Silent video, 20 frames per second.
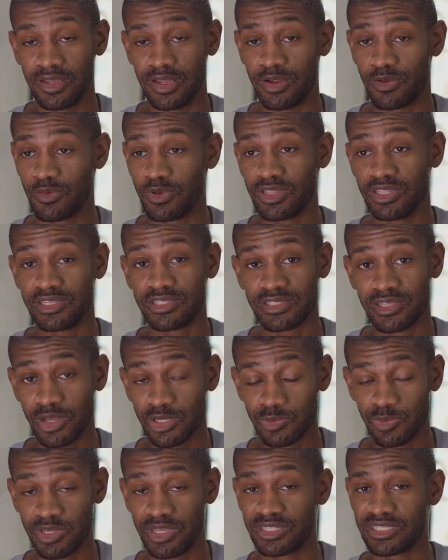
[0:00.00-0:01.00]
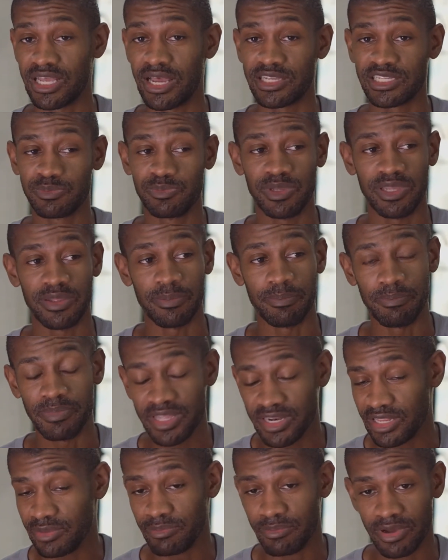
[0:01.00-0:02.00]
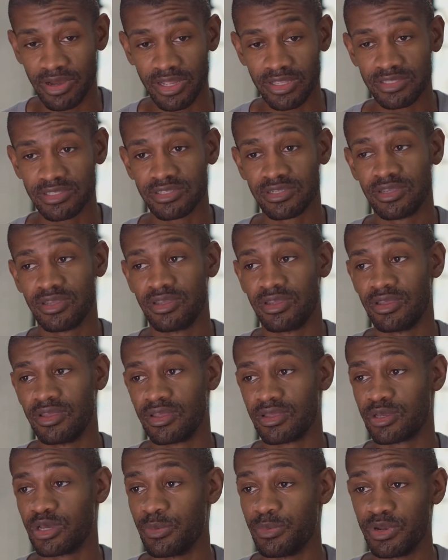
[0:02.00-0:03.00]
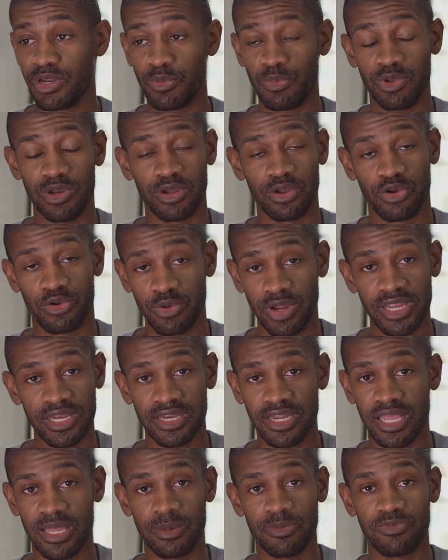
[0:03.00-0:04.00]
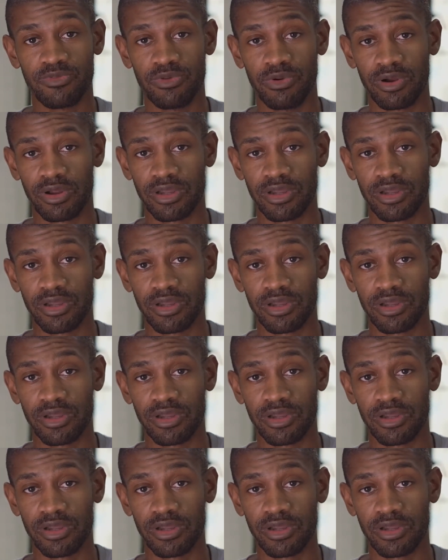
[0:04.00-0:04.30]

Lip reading: it really sucks because I spent many months coming up with a great name for a